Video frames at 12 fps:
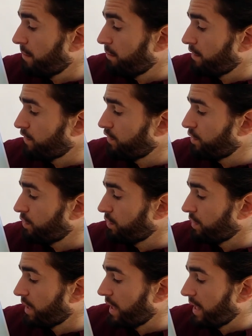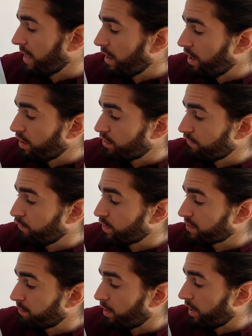But soon he heard a
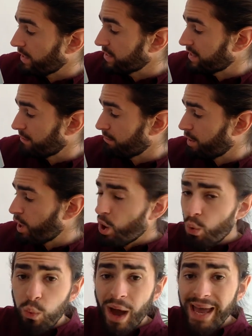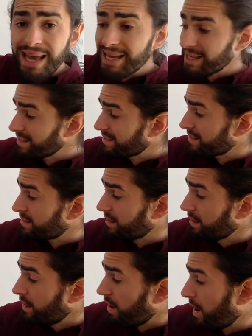voice behind him. Wait!
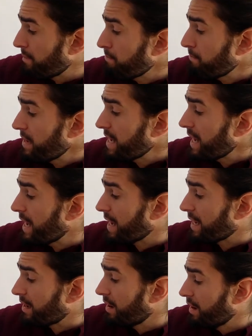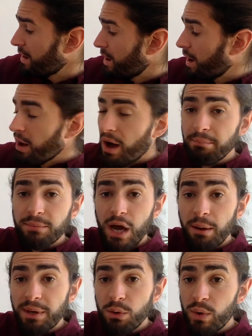I'm Minik! I'm
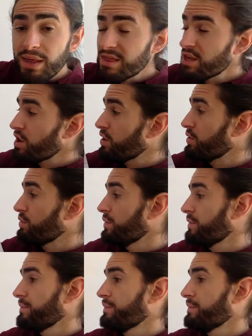coming with you!